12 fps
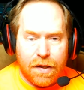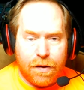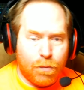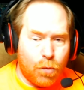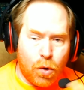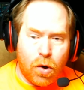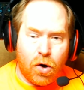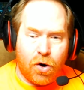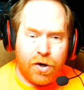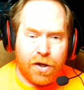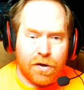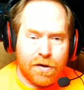They're more
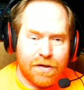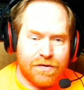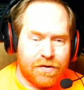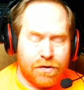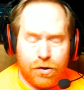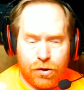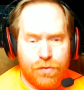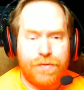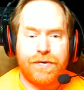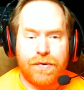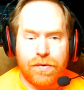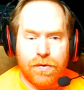hardier because they're
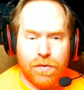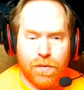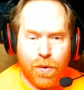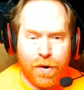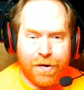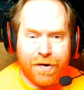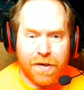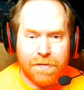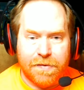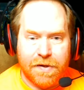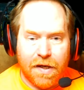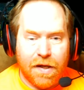used to the aquarium.